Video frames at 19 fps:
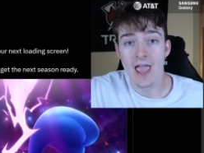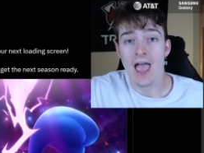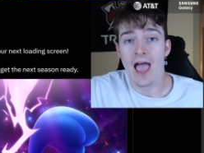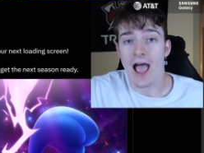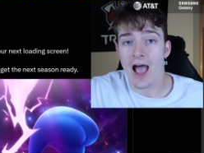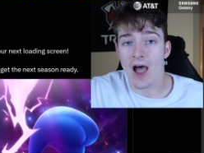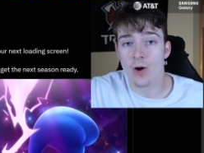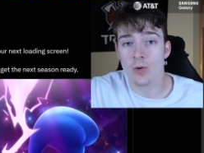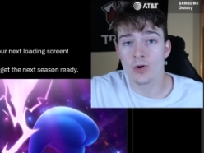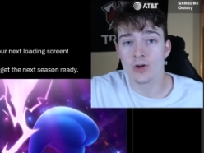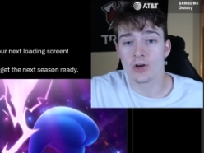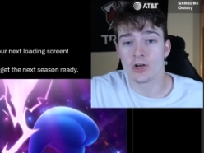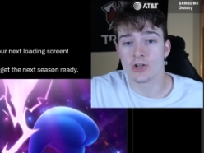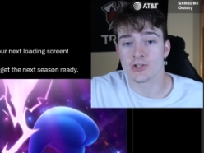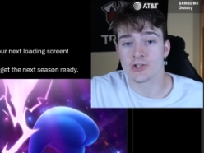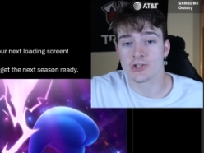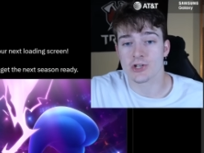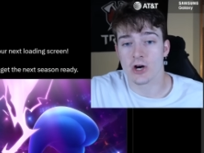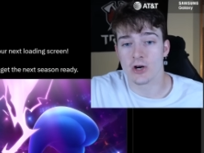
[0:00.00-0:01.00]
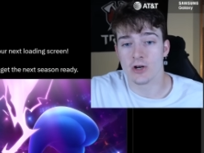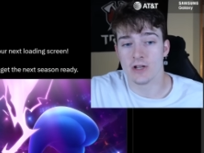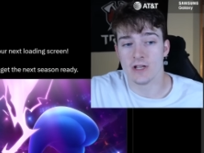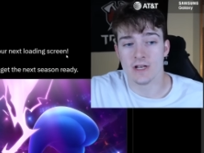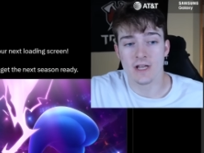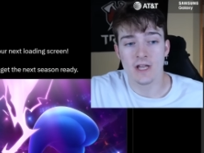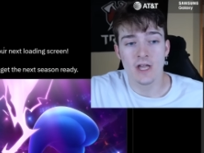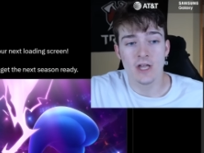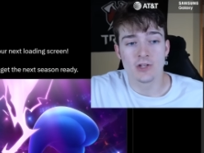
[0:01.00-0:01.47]
how it all
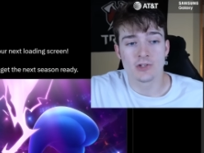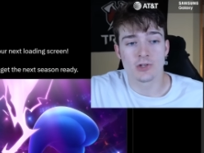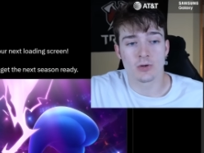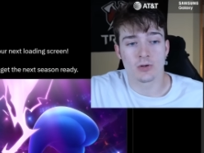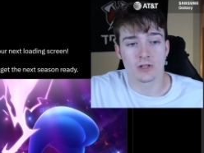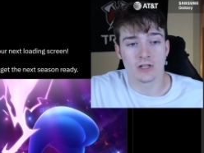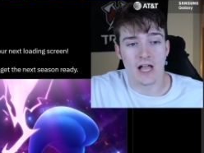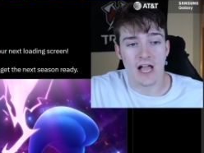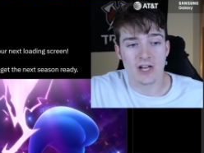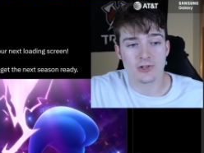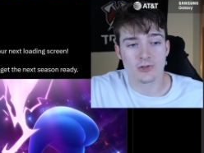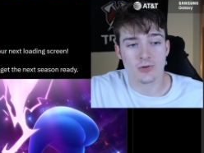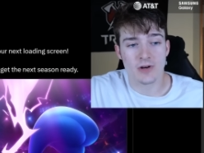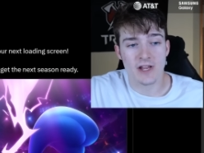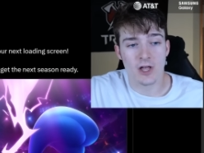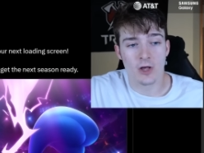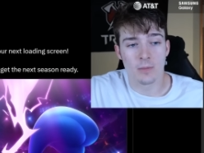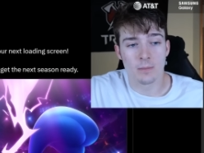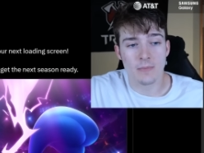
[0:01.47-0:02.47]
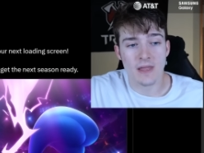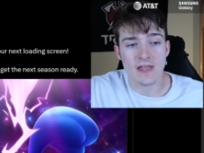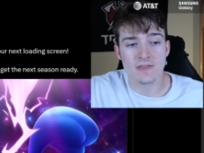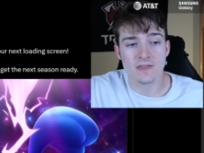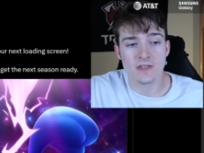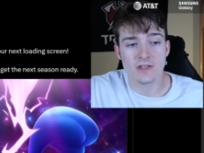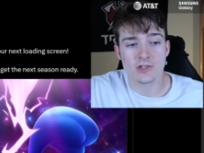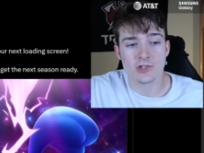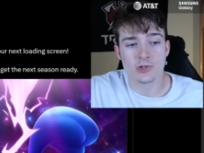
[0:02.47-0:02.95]
started. So Clash Royale
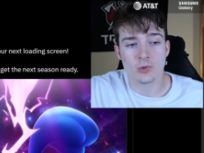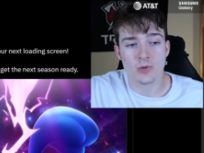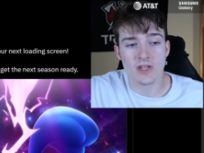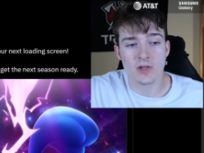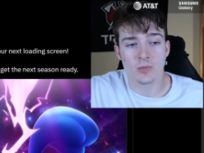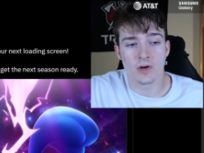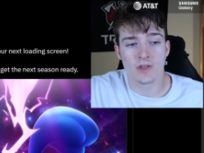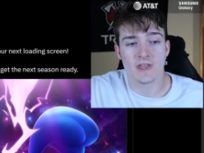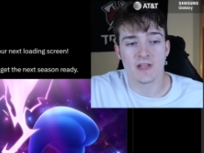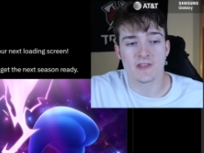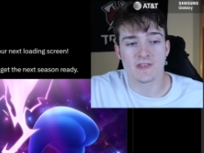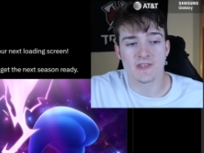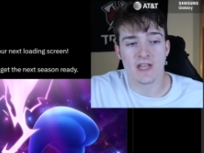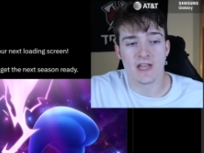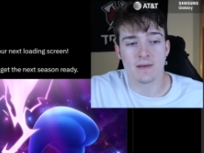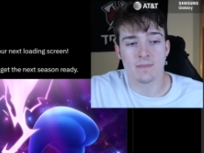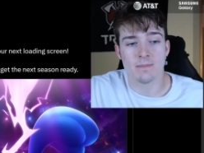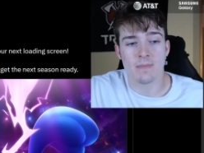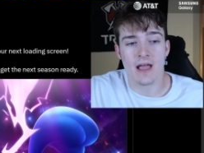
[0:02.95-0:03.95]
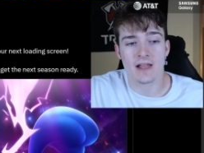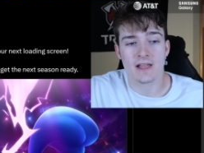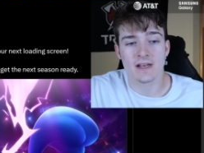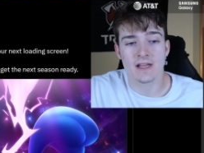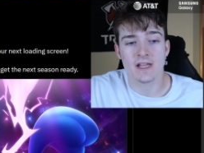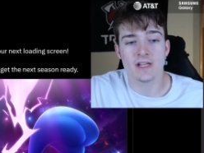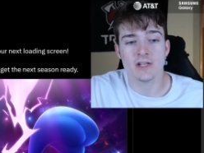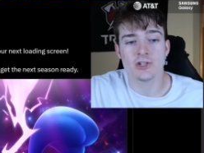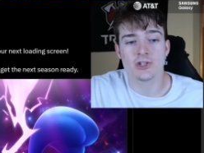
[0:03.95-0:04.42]
made this tweet where they said, Mega
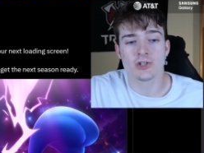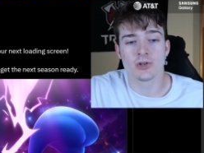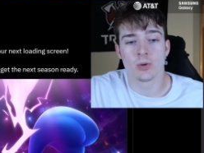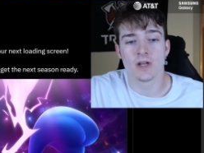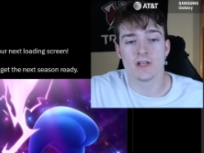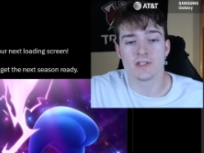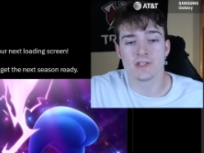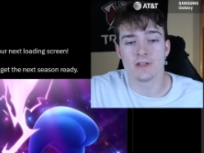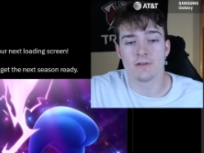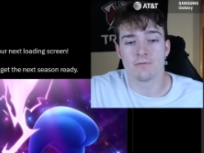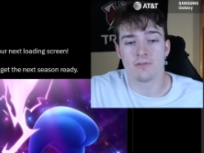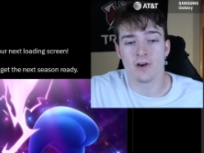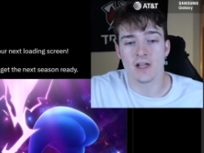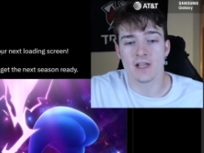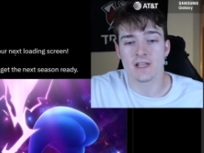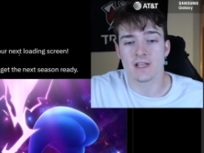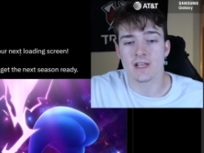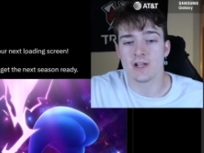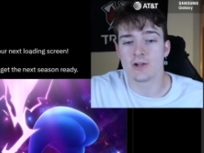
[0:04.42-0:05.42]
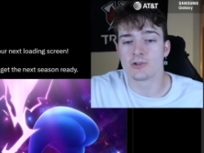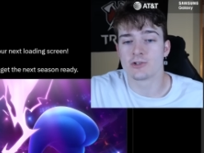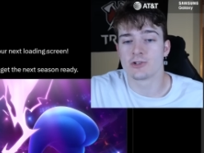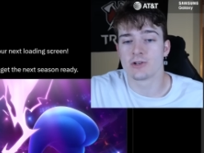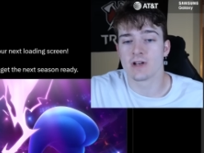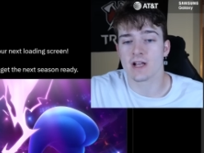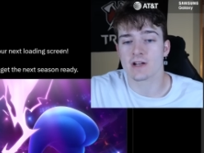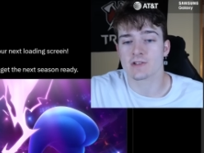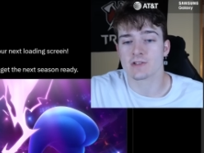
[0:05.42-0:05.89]
Knight joins the fight. Here's
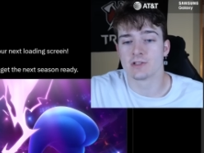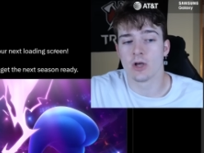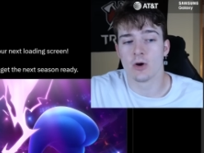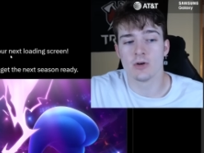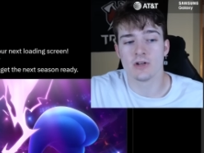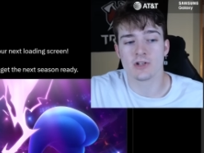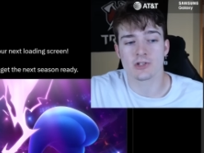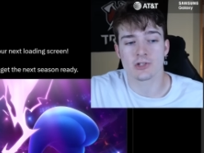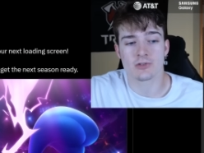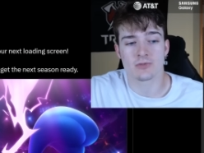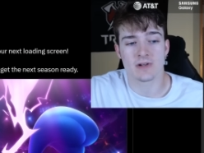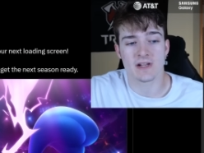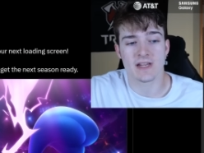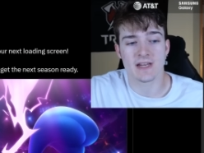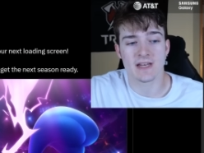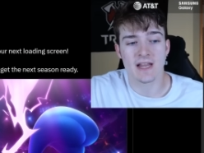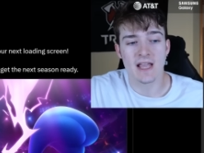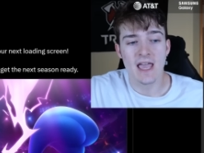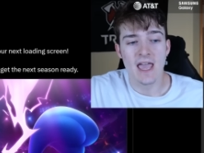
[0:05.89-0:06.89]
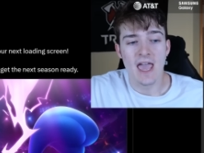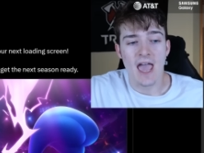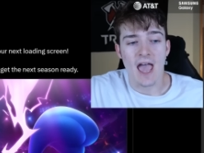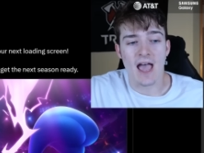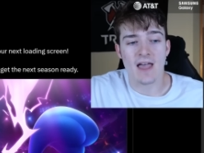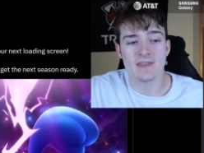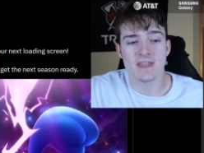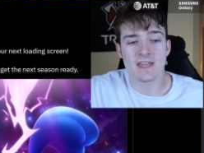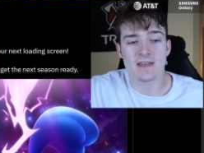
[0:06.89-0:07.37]
your next loading screen
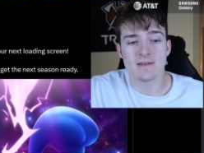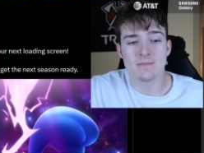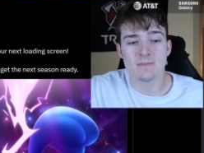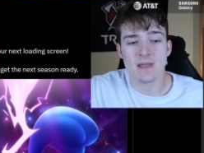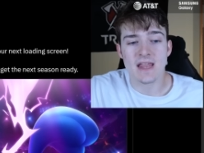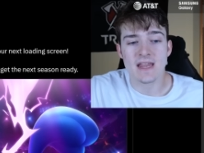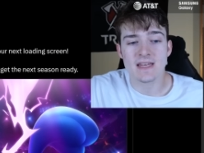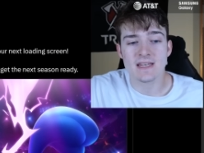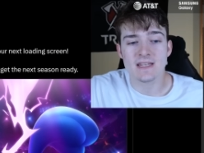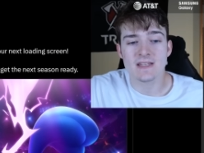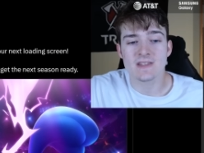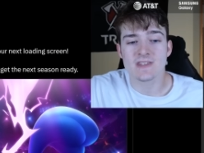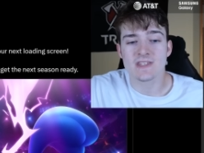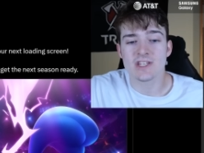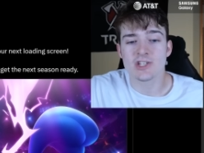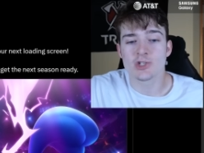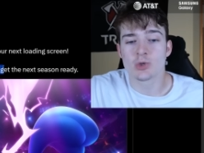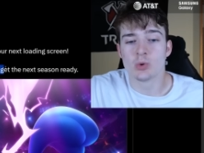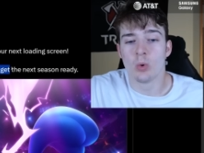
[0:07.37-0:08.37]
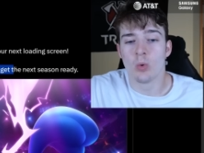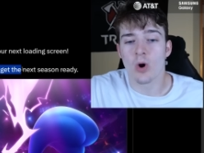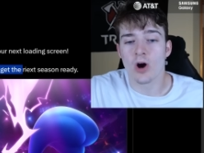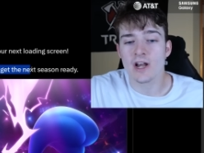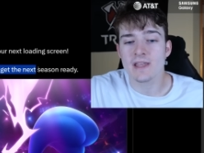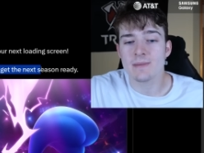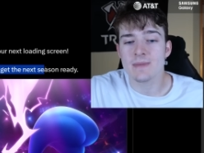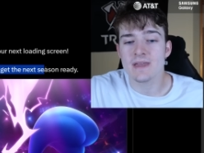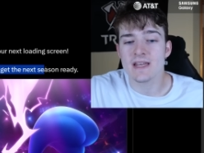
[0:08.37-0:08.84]
and then maintenance in
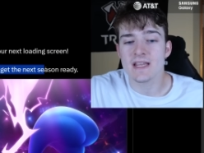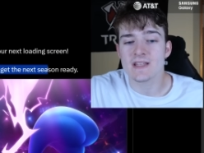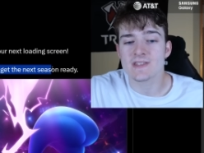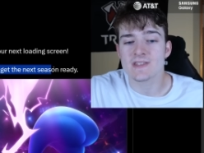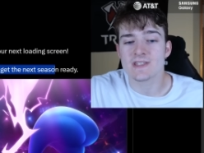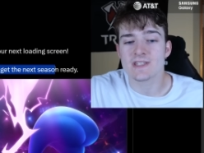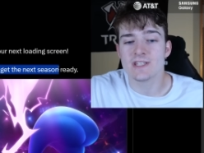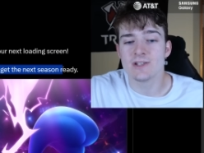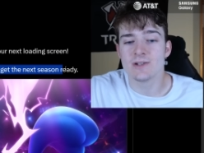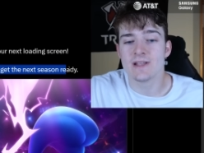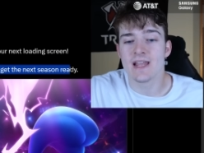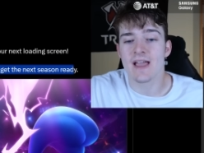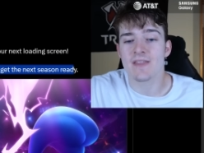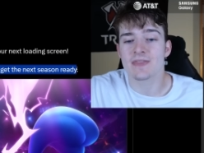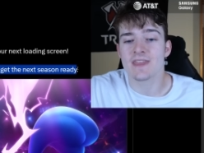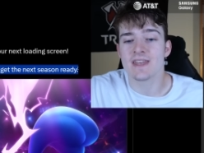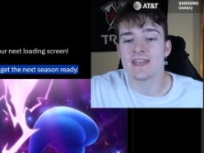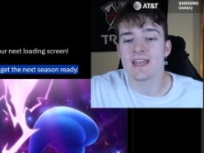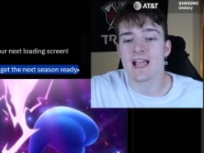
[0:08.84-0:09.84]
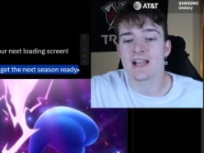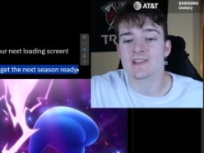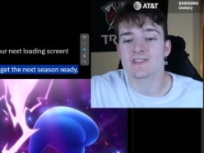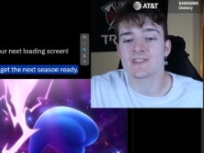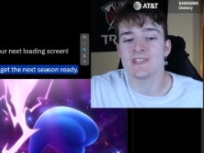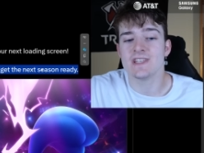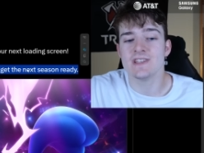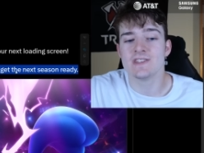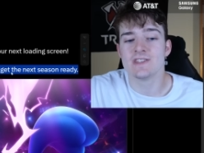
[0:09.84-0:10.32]
20 minutes to get the next
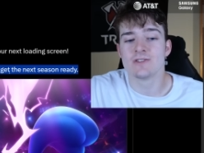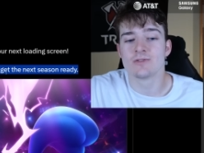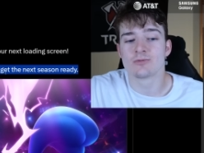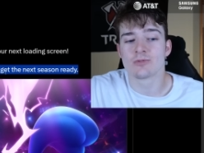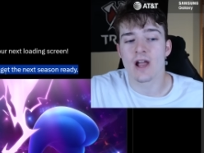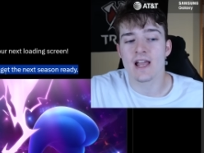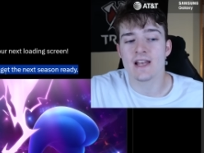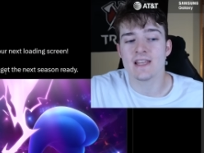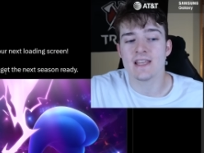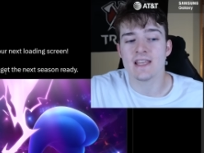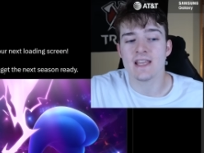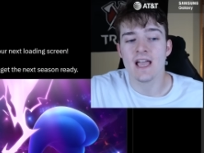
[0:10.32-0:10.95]
season ready.